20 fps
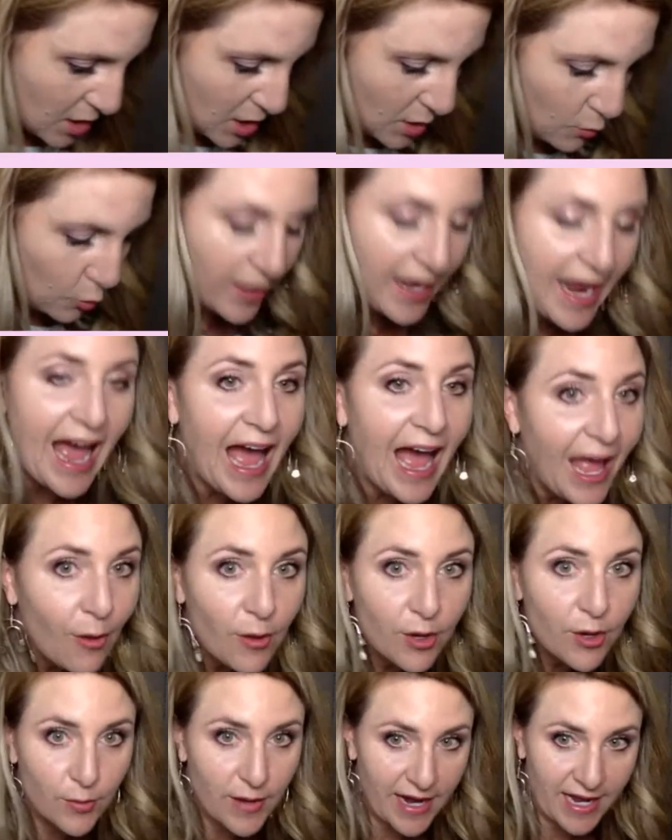What I
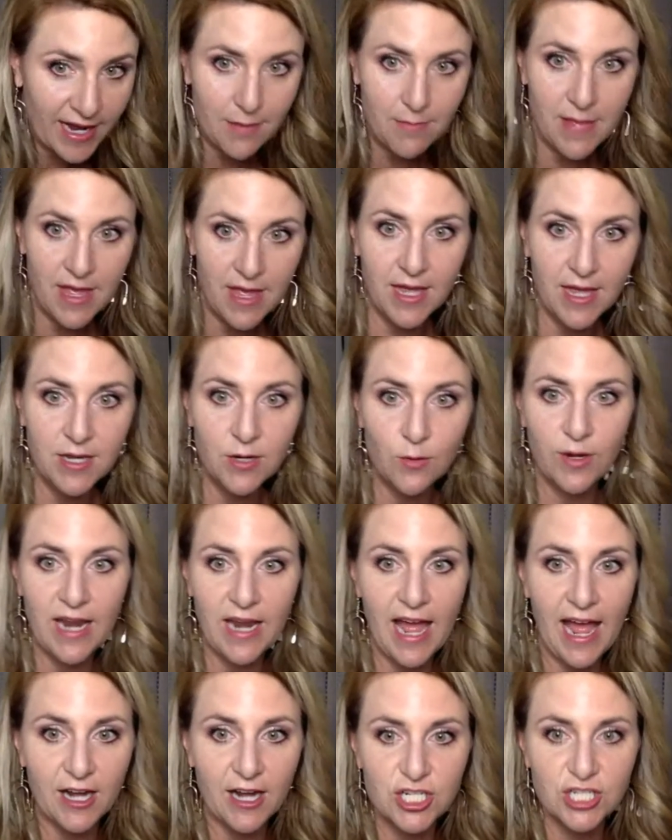would recommend would
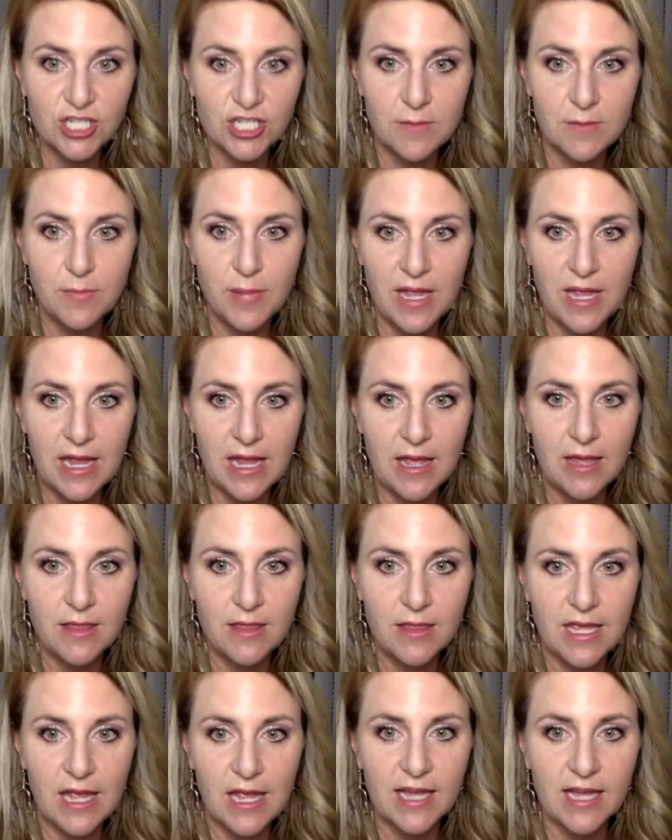actually be
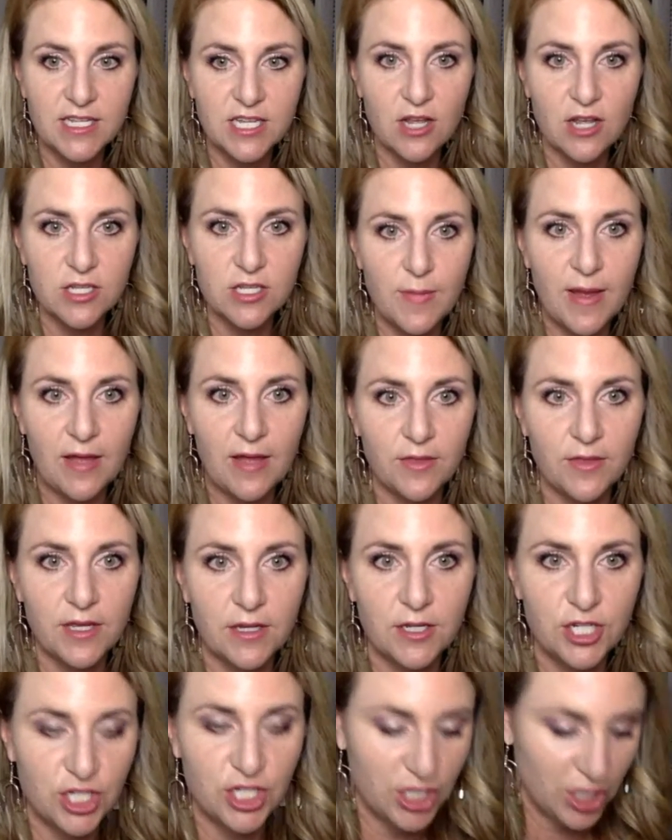the, I talked about the
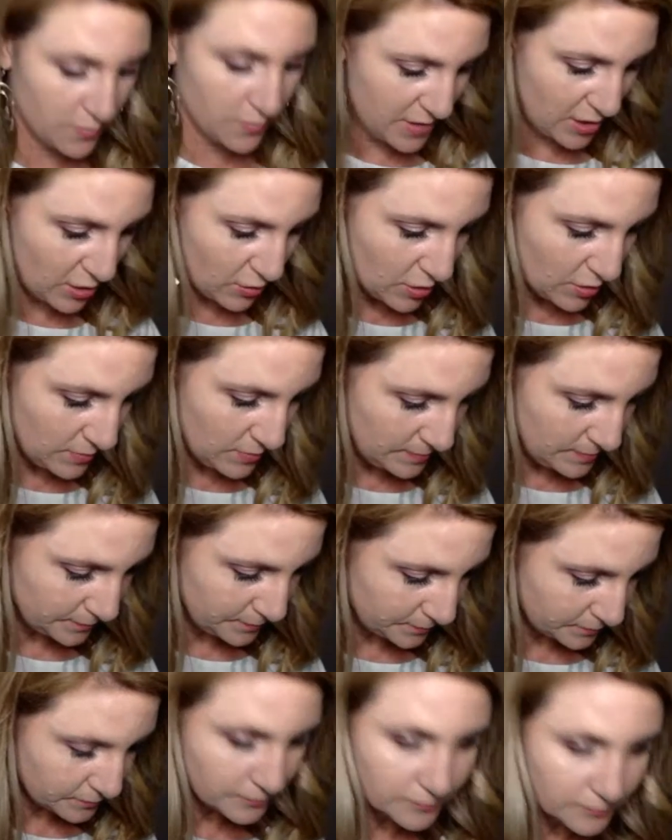sheer mineral
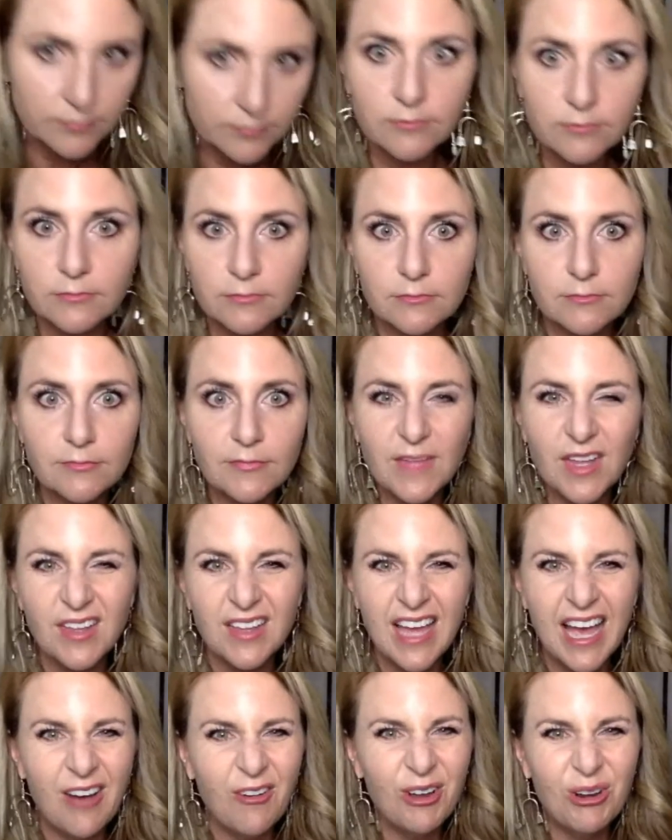
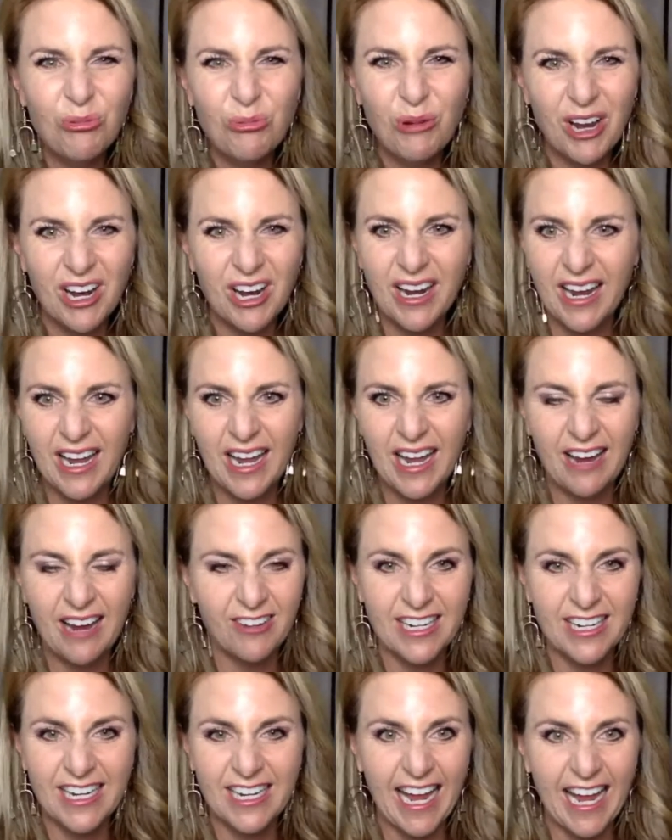I wouldn't wear it every
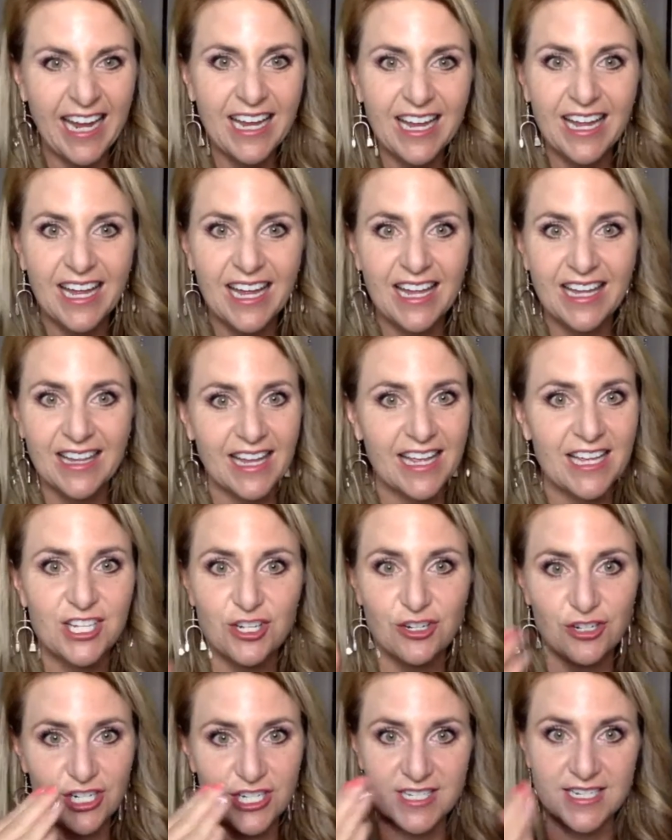day unless you're
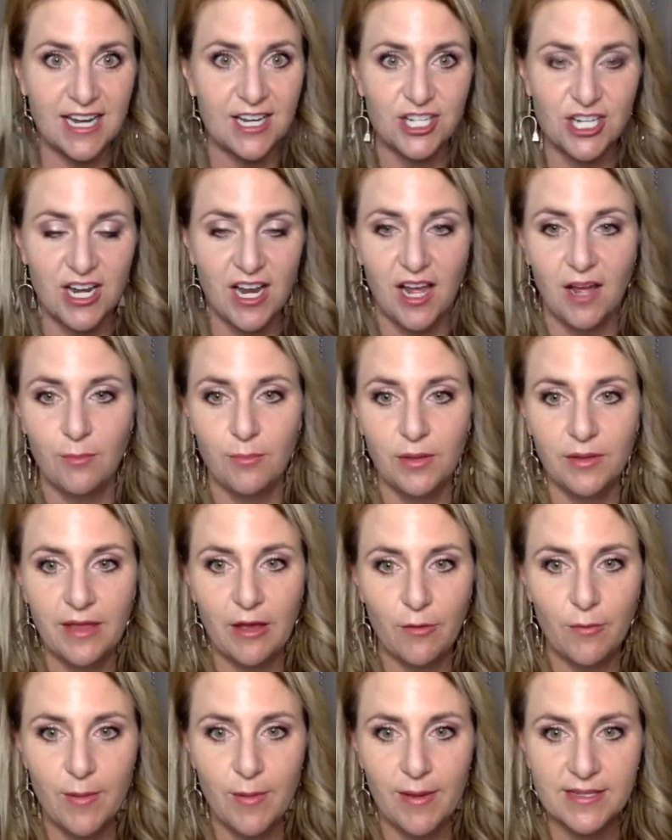just touching up. That would
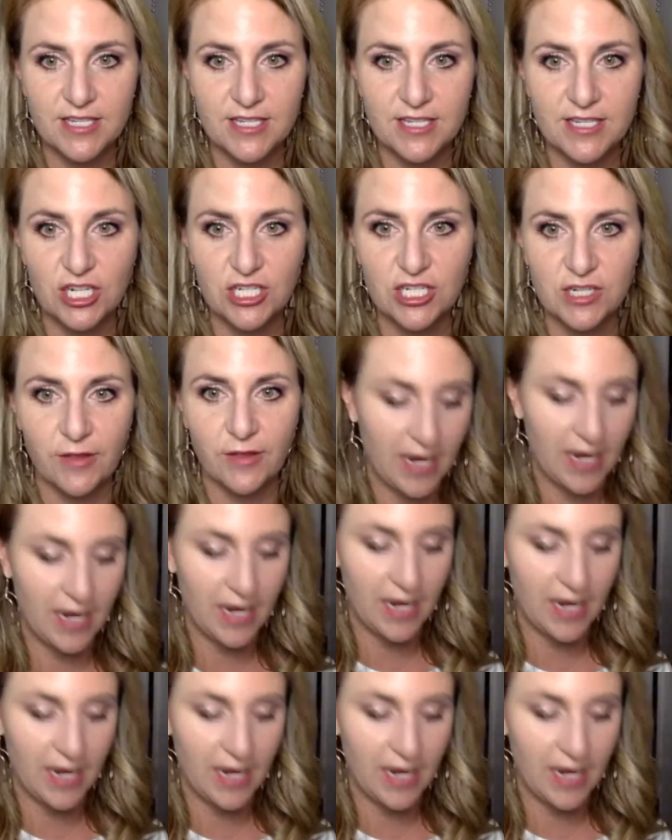be my suggestion for that.